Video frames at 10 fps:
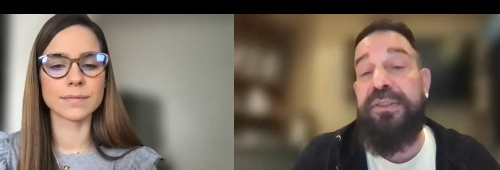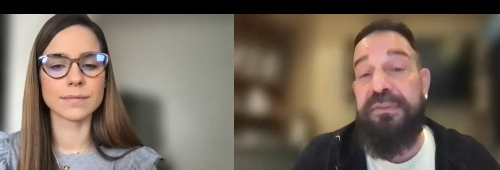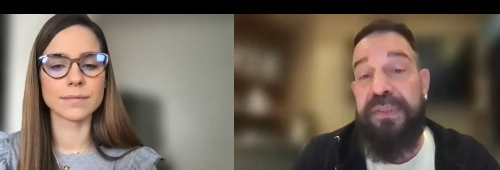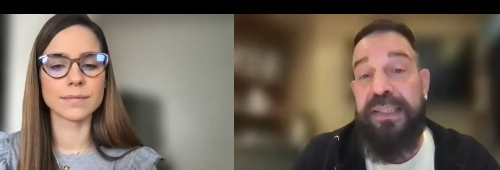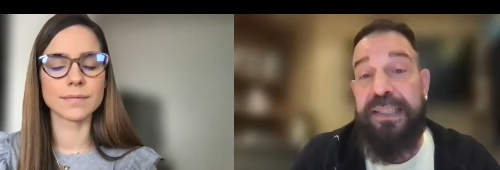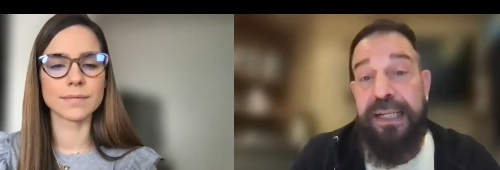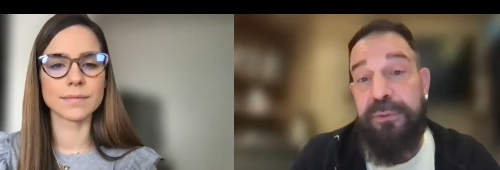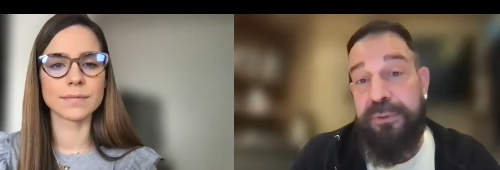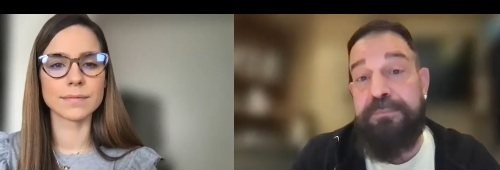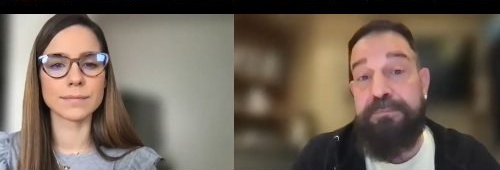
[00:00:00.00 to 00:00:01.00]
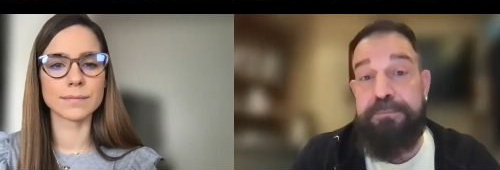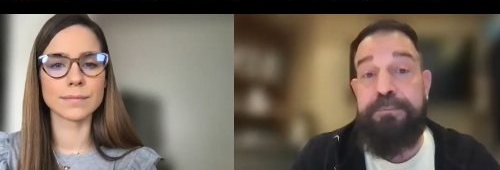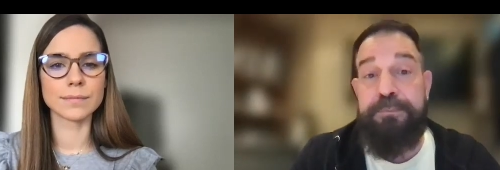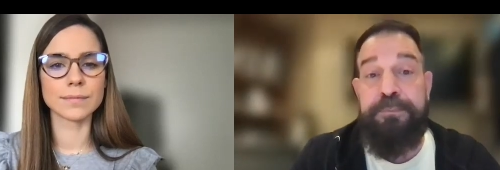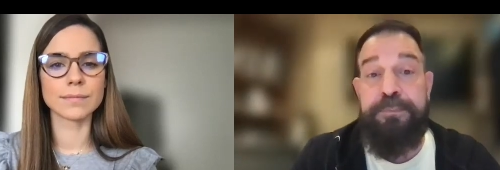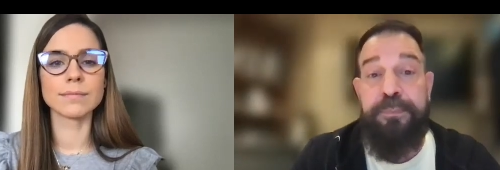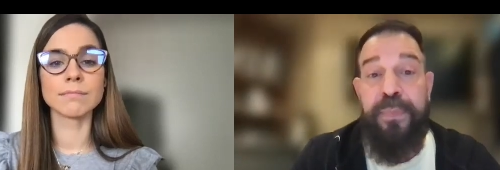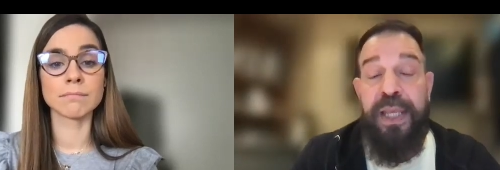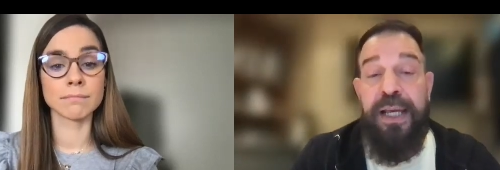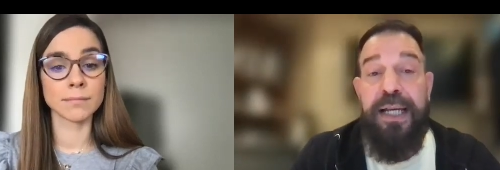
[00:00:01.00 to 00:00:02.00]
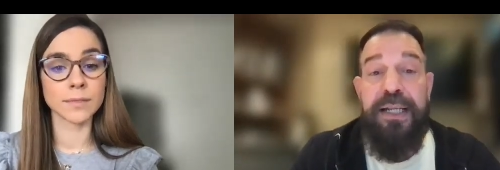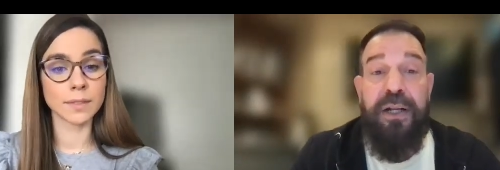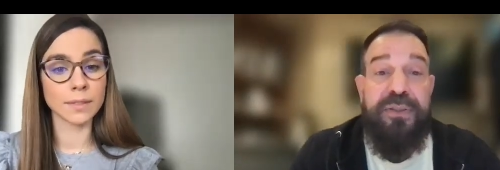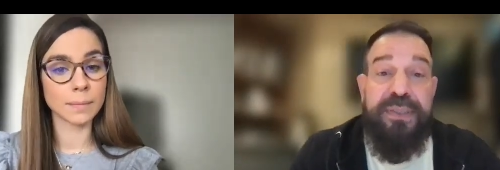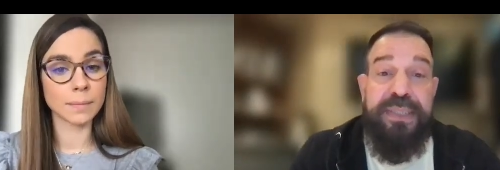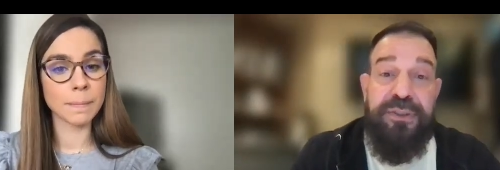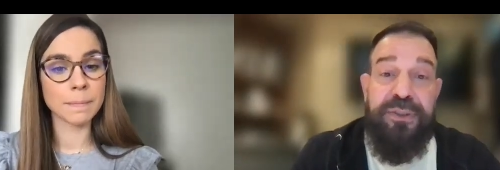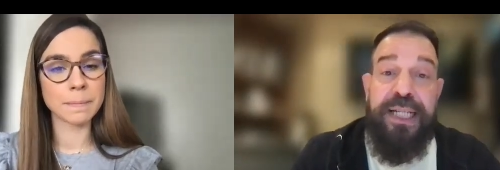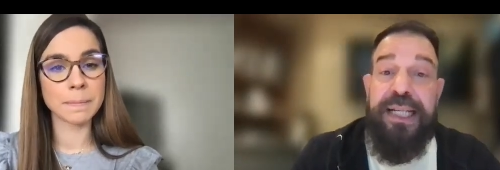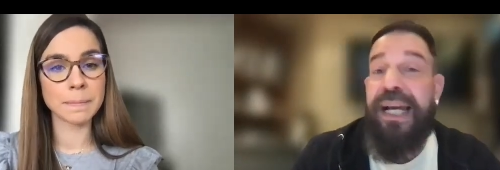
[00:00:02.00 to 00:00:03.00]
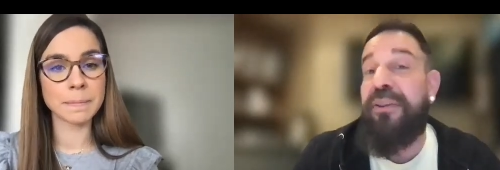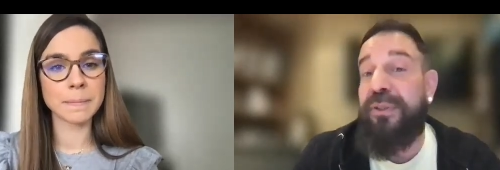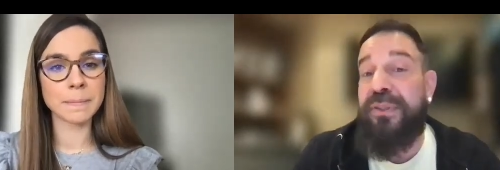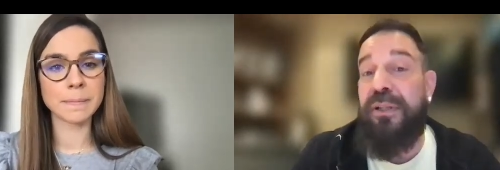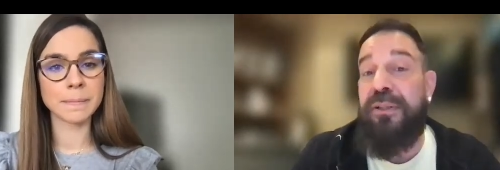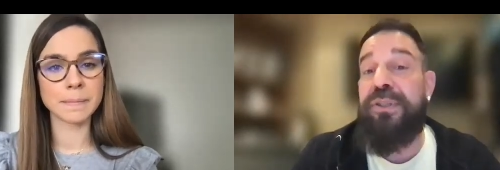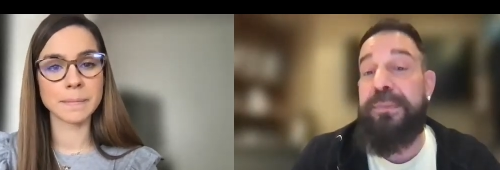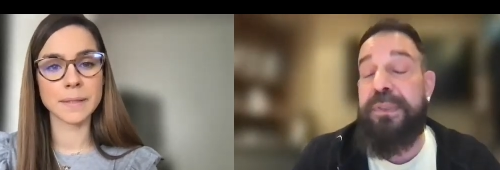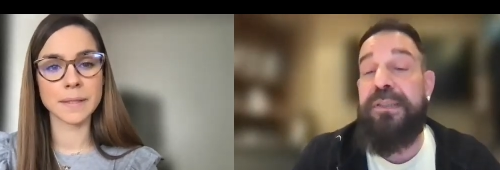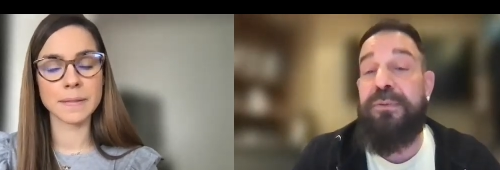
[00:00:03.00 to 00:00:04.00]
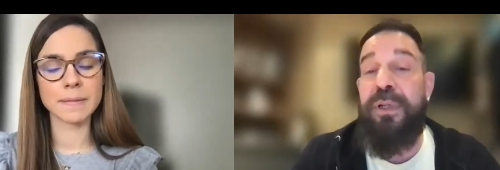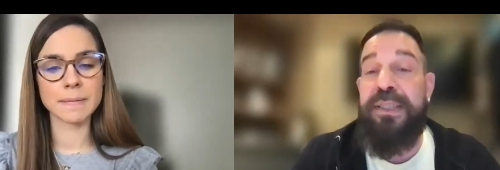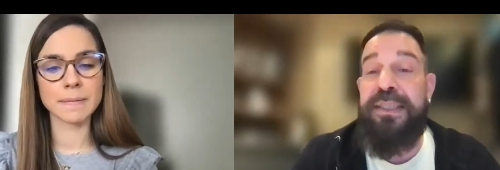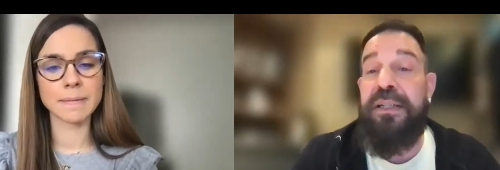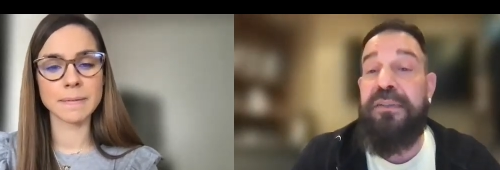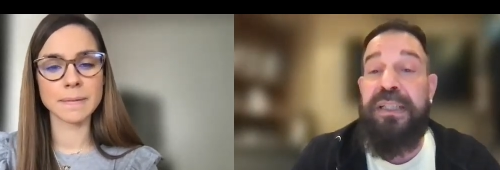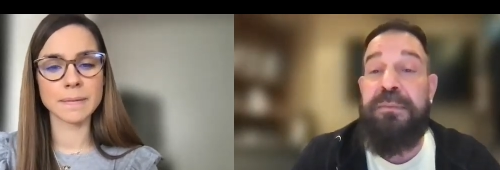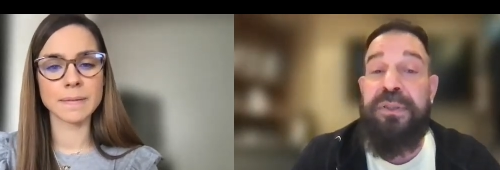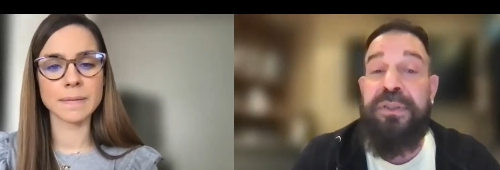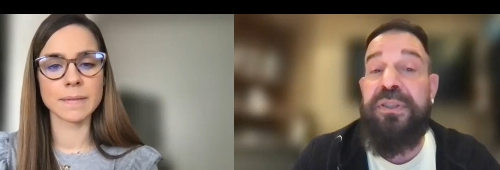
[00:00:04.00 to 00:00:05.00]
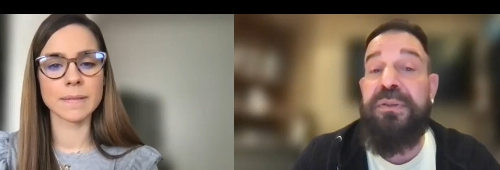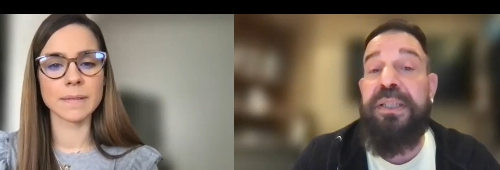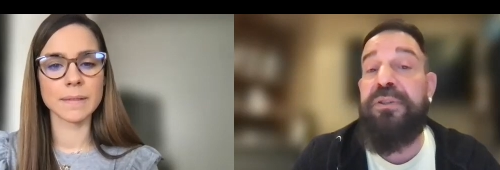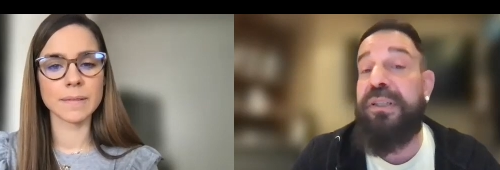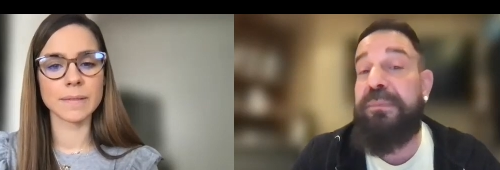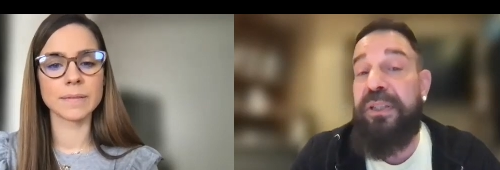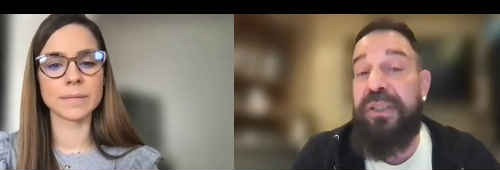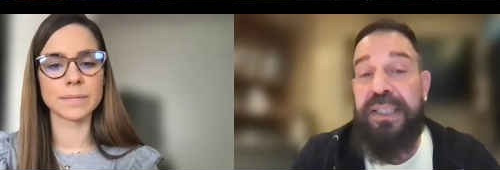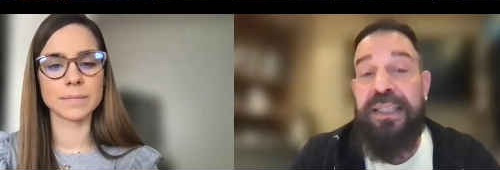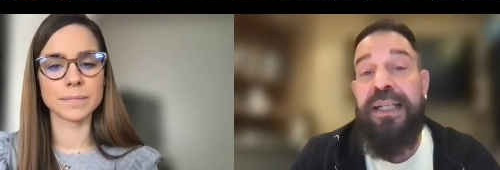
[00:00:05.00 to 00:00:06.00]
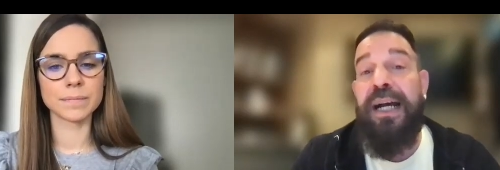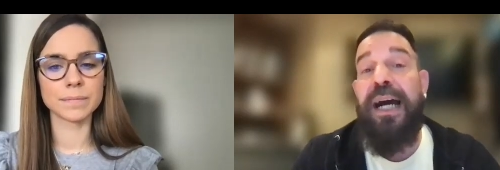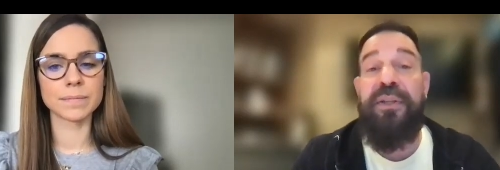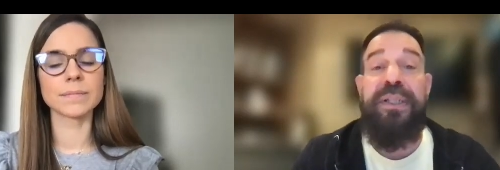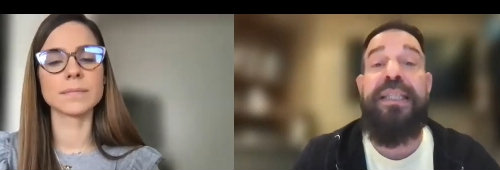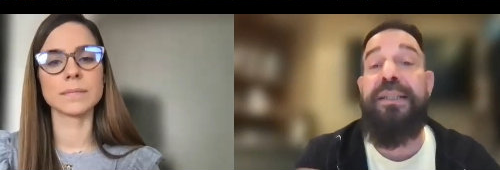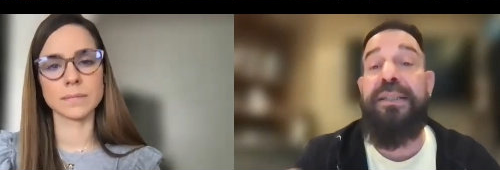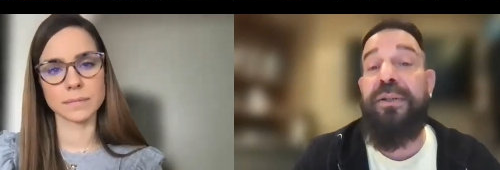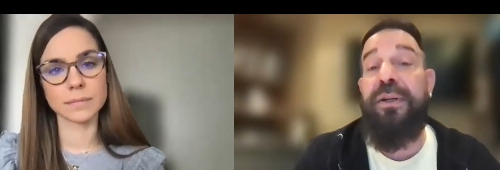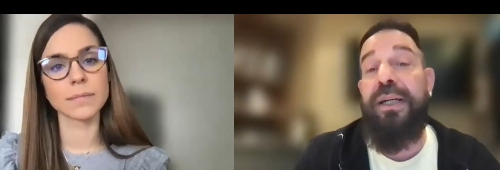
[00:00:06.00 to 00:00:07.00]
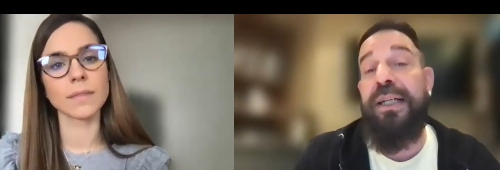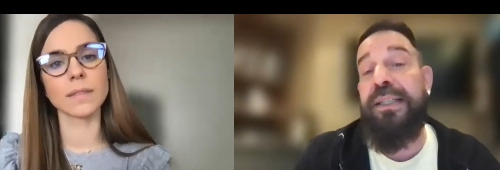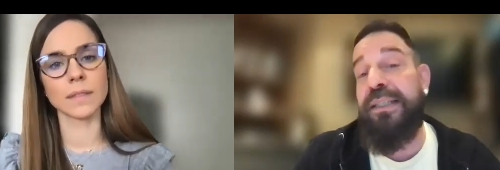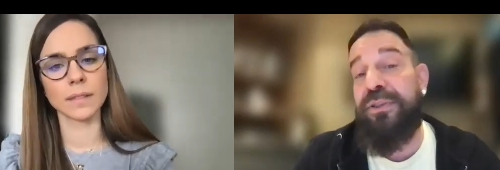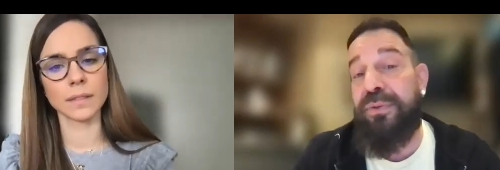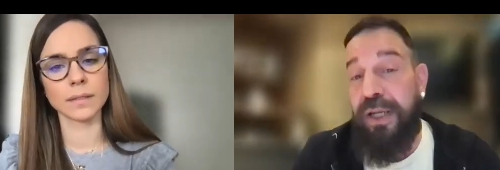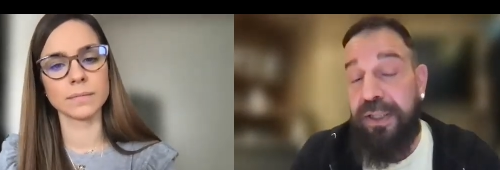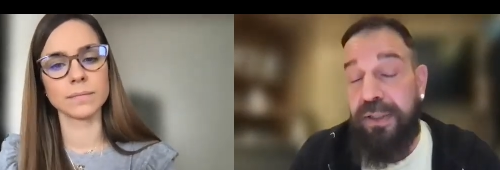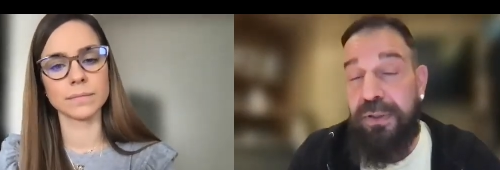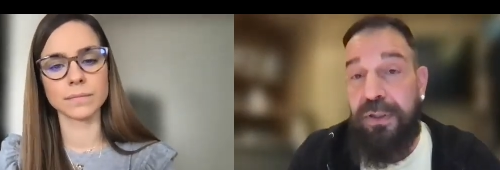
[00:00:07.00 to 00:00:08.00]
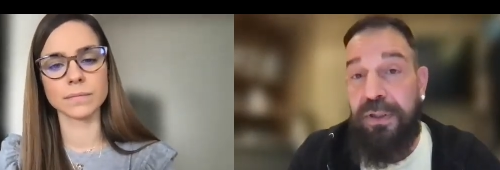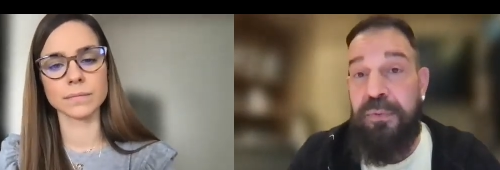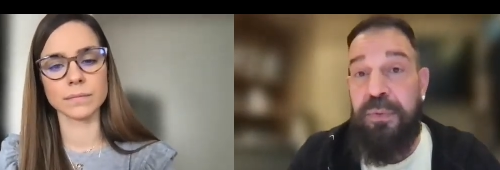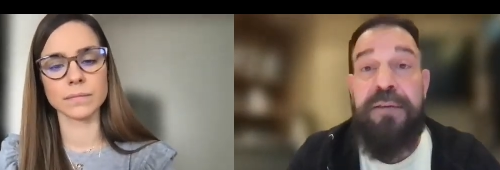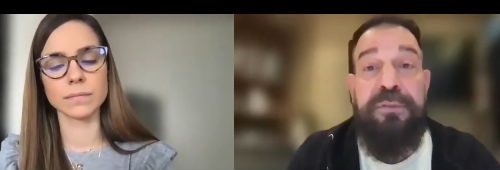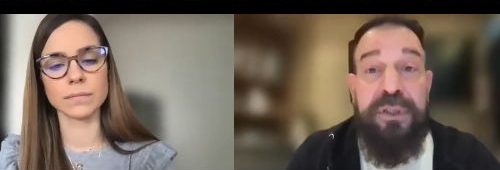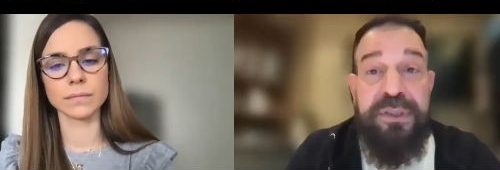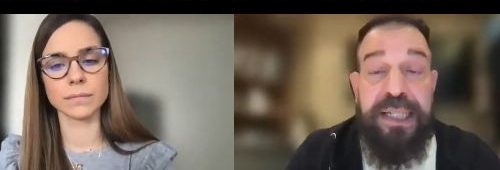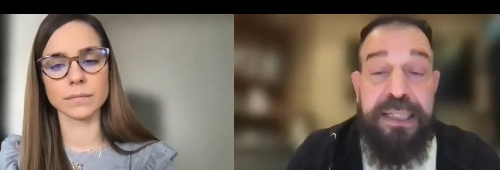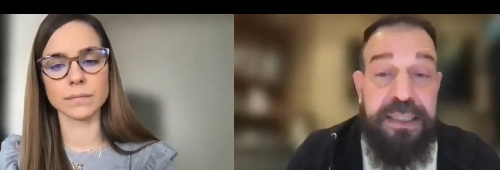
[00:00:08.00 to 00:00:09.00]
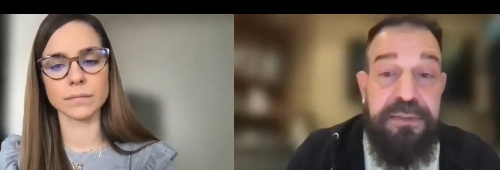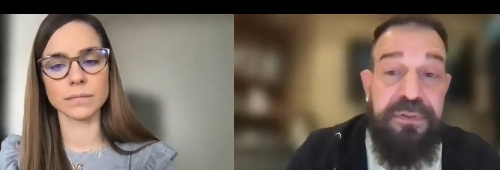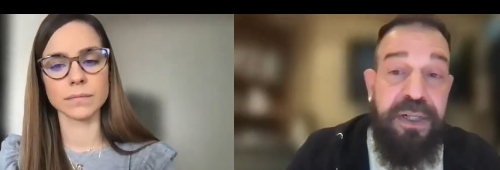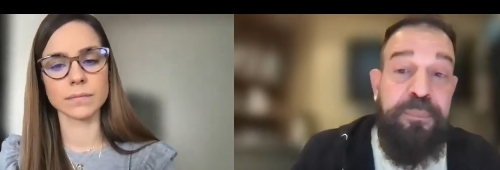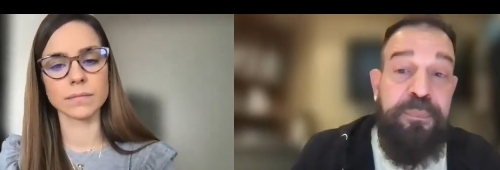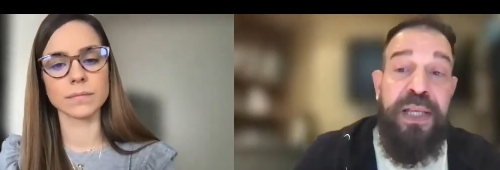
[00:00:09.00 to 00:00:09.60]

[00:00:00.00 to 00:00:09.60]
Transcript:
Speaker 1: as you fill it out. I'd also say check other scholarships and awards that are available to you in your community, either here uh, in Toronto or wherever you're studying from.